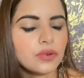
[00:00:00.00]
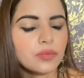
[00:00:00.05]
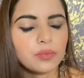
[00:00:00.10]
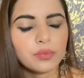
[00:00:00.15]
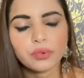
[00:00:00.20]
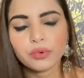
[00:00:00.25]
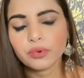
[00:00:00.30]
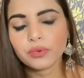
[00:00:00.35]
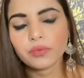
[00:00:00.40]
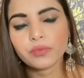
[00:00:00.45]

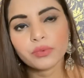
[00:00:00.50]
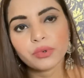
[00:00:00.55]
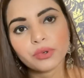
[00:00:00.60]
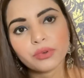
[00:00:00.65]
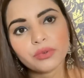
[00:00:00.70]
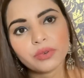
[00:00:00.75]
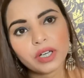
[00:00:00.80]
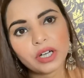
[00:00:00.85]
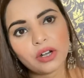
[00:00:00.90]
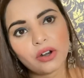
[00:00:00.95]

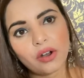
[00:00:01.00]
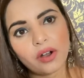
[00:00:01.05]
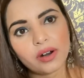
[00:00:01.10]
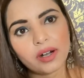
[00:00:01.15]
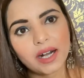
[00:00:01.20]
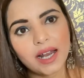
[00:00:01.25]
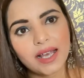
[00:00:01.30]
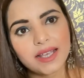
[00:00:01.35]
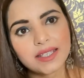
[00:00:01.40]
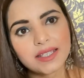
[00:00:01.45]
proof and long
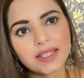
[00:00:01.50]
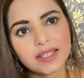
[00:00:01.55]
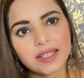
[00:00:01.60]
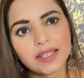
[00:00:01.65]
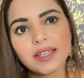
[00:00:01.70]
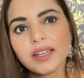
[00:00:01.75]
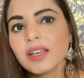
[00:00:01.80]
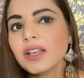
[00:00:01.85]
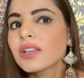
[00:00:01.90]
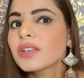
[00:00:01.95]
lasting.